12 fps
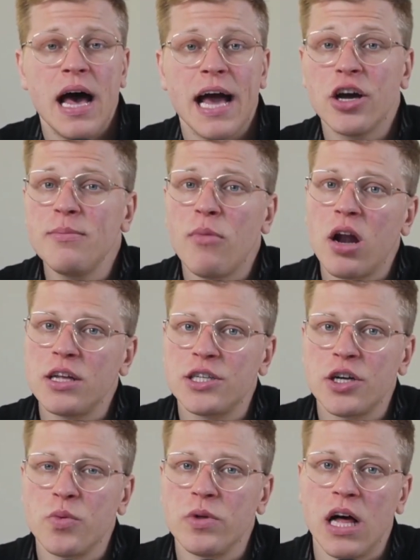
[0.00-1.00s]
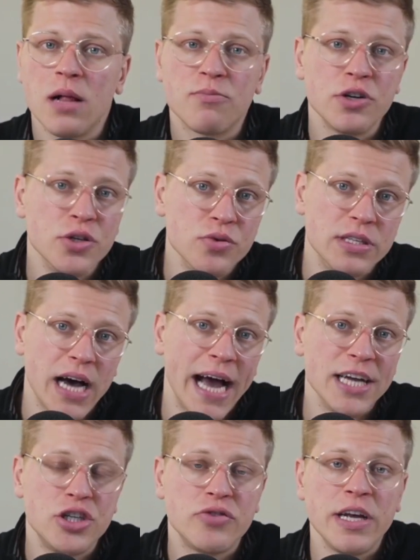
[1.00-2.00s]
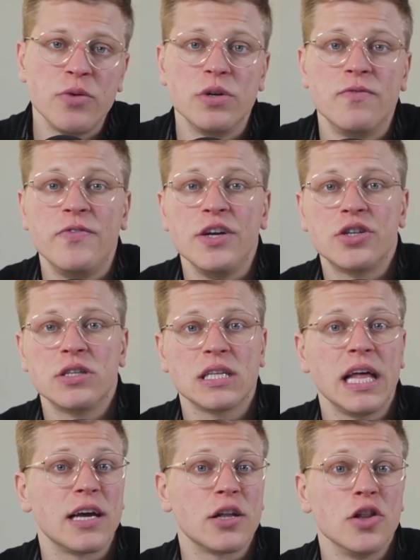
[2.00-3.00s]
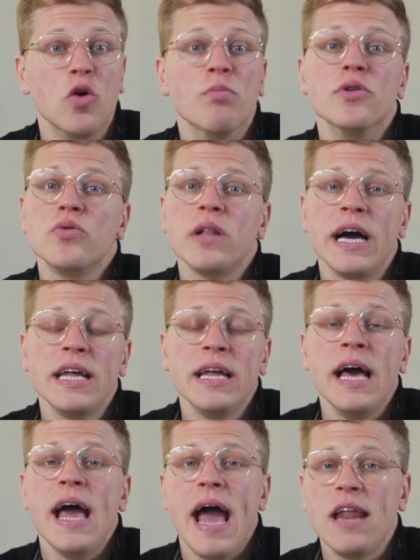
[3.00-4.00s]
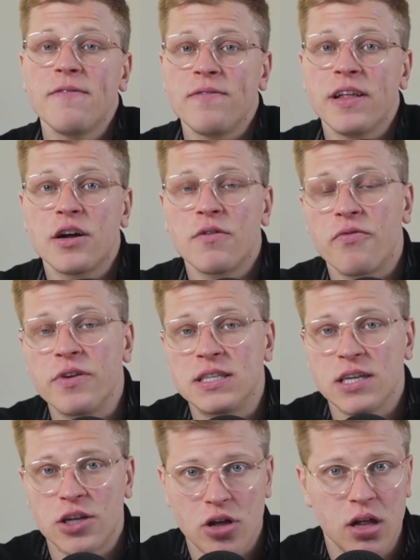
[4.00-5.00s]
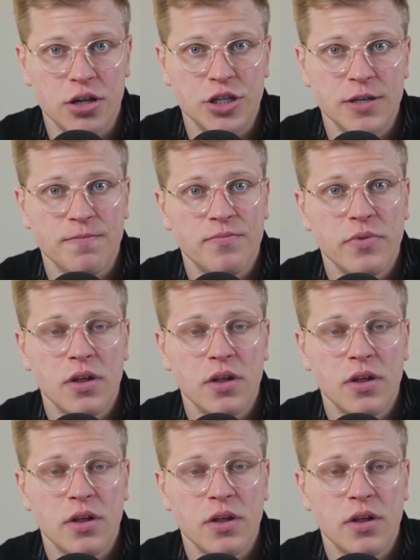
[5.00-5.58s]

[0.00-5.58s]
A good monitor will help reduce eye strain with features like low blue light and flicker-free technology.